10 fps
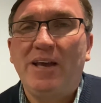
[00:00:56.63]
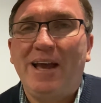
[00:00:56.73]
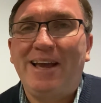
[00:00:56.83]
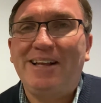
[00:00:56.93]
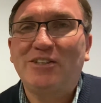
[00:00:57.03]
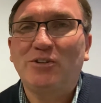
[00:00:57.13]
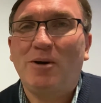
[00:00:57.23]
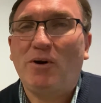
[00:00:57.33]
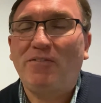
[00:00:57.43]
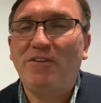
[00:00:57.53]
And, and so
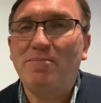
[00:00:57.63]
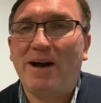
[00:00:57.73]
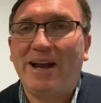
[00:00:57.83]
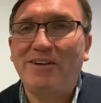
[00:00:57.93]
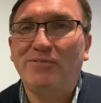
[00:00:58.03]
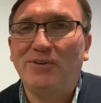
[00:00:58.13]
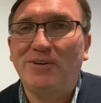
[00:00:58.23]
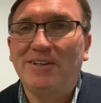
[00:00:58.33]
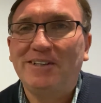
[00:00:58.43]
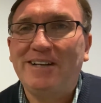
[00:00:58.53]
I'm often
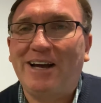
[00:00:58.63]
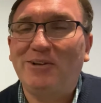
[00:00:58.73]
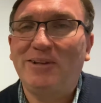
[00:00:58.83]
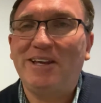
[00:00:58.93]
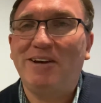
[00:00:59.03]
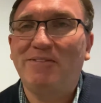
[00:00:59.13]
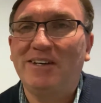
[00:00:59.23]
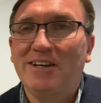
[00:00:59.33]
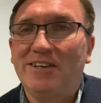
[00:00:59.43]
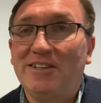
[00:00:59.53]
mindful, not only of
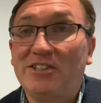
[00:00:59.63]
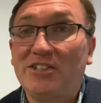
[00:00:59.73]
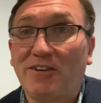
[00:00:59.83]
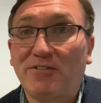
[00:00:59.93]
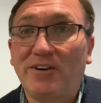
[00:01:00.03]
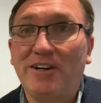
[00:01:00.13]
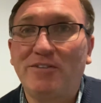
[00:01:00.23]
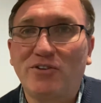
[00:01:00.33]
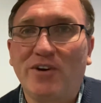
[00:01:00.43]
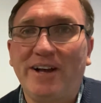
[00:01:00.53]
the, the suffering
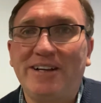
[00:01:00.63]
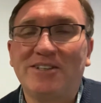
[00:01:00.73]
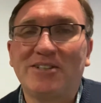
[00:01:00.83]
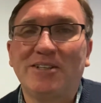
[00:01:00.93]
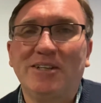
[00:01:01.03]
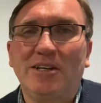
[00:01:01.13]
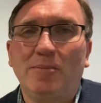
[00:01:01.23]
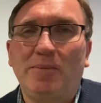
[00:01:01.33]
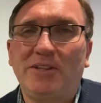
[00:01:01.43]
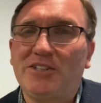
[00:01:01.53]
of Christ,
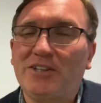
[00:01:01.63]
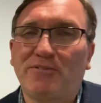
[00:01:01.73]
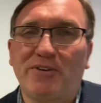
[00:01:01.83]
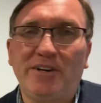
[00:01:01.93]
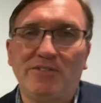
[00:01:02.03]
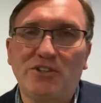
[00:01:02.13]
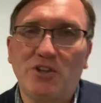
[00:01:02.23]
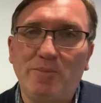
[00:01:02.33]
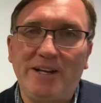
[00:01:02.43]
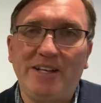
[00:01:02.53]
but the suffering of
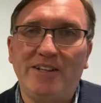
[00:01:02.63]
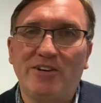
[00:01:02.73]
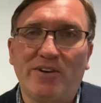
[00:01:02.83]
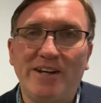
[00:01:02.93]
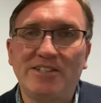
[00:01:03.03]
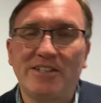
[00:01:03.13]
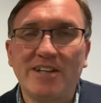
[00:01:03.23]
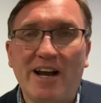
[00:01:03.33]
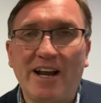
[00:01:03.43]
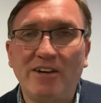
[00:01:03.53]
so many that Christ died